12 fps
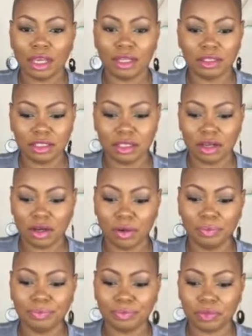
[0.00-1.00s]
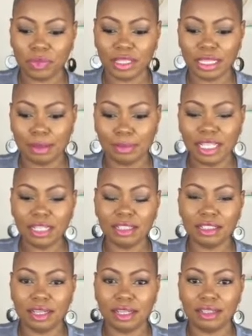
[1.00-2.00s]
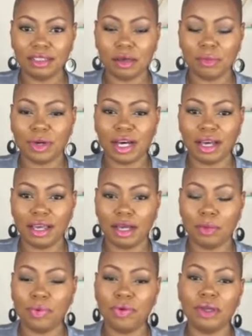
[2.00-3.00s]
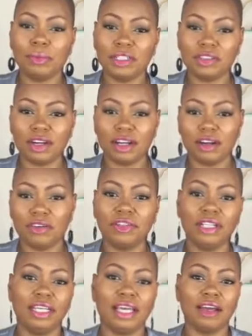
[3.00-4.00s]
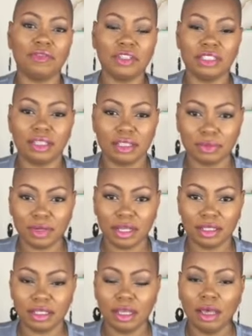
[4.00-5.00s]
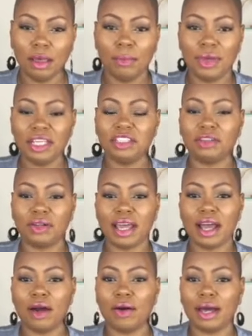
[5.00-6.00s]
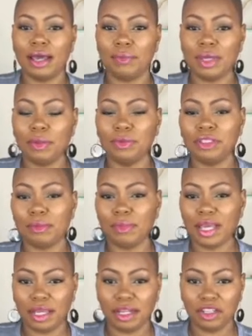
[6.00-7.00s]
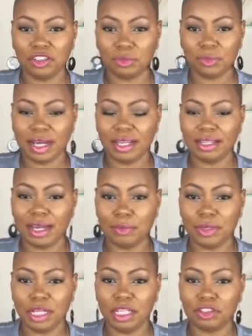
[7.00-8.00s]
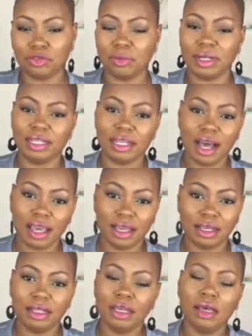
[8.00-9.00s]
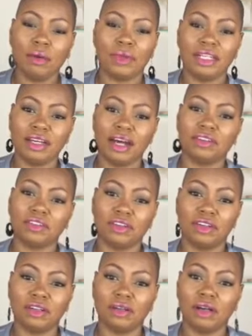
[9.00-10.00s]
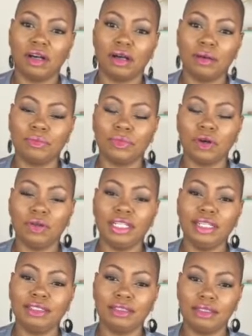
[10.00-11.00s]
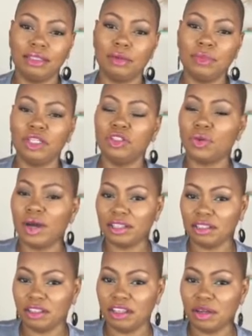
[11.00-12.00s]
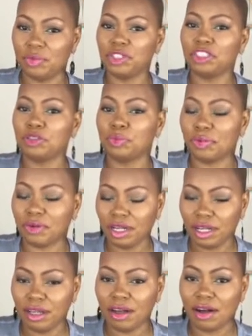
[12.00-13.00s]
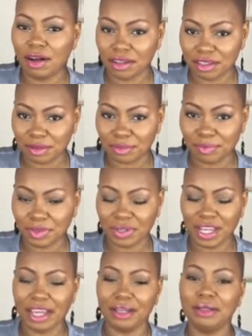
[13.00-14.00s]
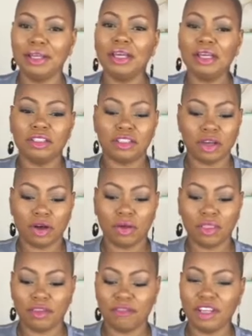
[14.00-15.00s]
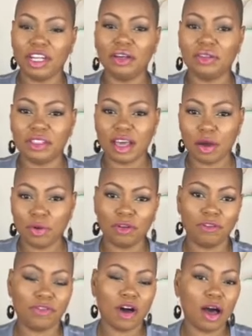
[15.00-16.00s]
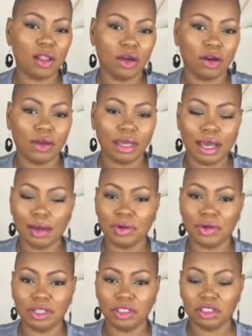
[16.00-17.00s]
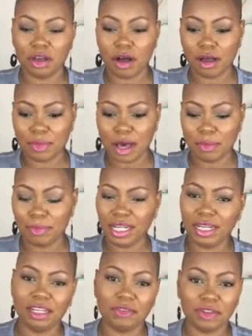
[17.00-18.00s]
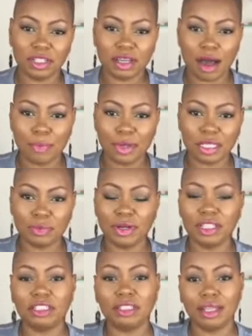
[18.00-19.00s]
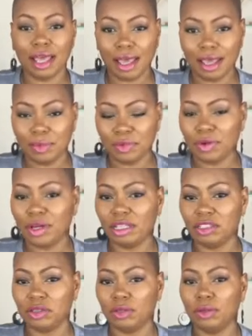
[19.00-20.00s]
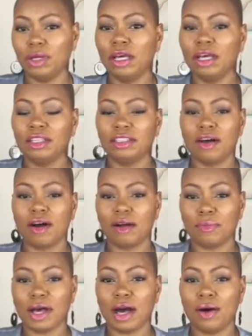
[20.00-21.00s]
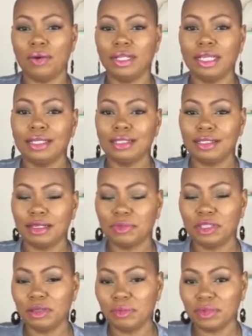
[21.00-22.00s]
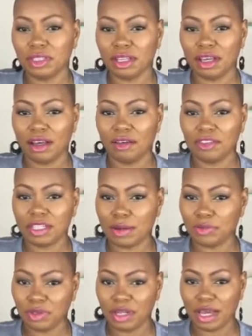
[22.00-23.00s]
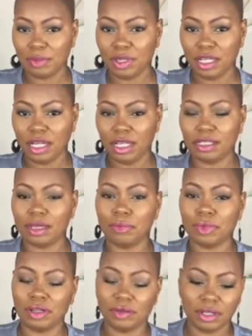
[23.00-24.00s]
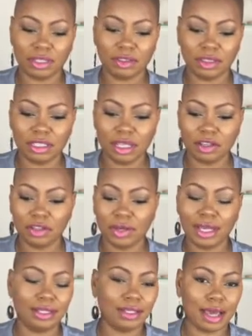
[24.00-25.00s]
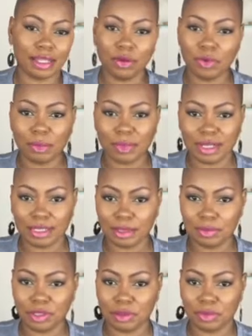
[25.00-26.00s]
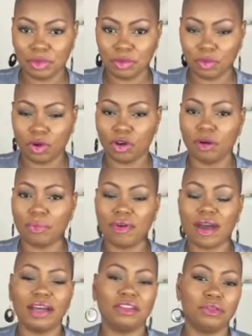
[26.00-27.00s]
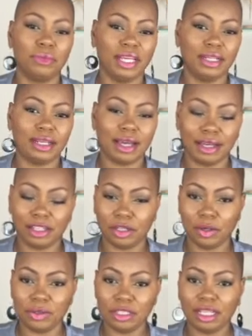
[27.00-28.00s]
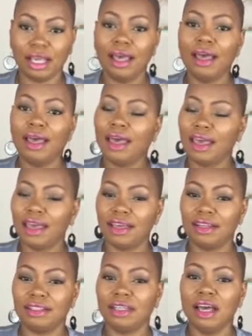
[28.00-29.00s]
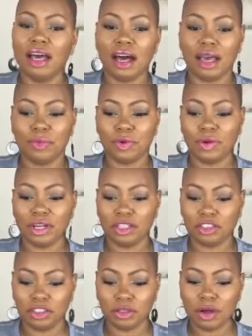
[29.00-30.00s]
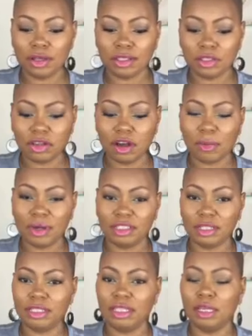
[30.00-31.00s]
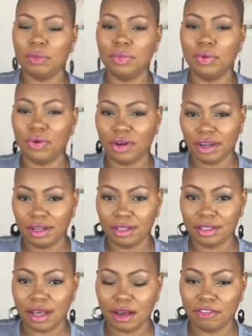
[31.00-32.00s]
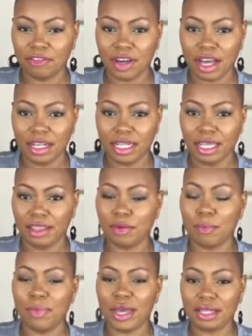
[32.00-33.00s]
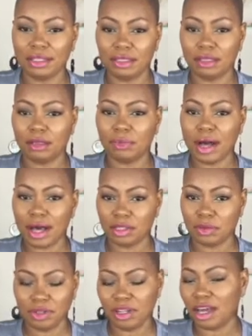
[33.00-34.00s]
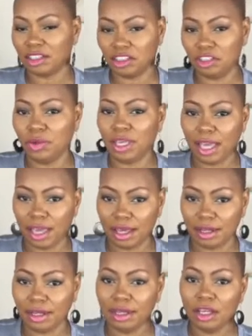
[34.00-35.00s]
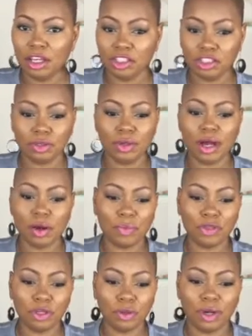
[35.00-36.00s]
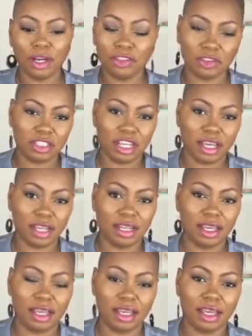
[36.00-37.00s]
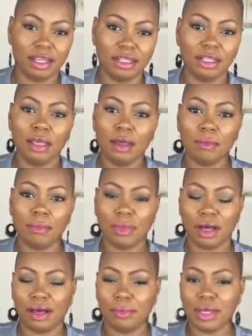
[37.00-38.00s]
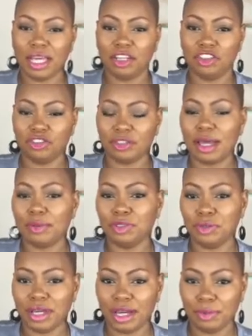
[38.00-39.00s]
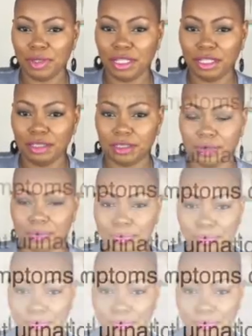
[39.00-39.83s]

And so what that means is my appointments are currently every 6 months based on how I'm able to manage my diabetes through my diet. My doctor only needs to see me twice a year, which is pretty awesome. Okay, so the videos that will follow, I'm going to talk about many different topics, but today I'm going to talk about symptoms of type 2 diabetes. I'm going to tell you exactly what my symptoms were prior to being diagnosed, and I'm going to also talk about just the importance of finding the best possible doctor you can to help you understand and manage your type 2 diabetes.